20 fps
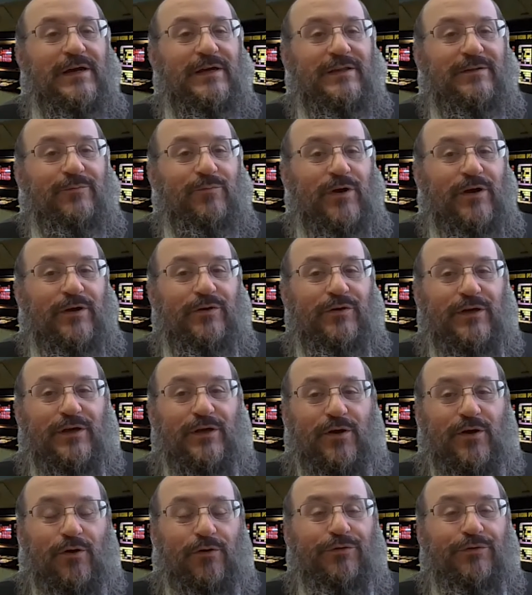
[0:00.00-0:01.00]
where you can
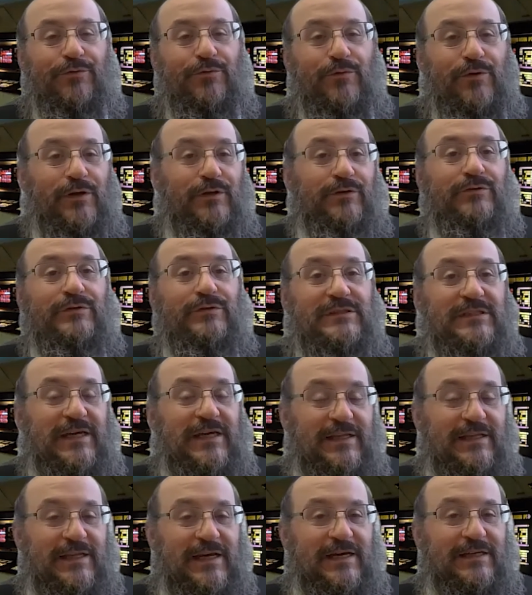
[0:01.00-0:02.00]
go through and
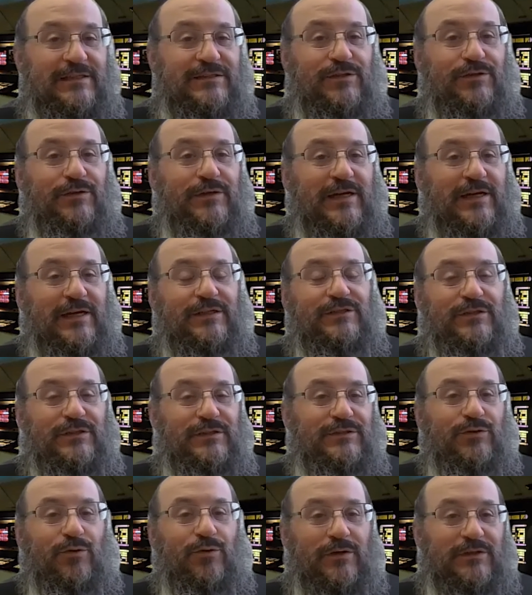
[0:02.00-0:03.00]
understand that. So you can actually
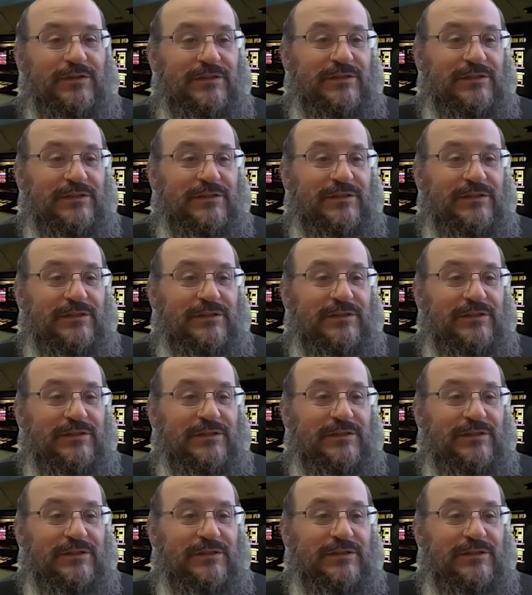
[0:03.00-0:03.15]
talk to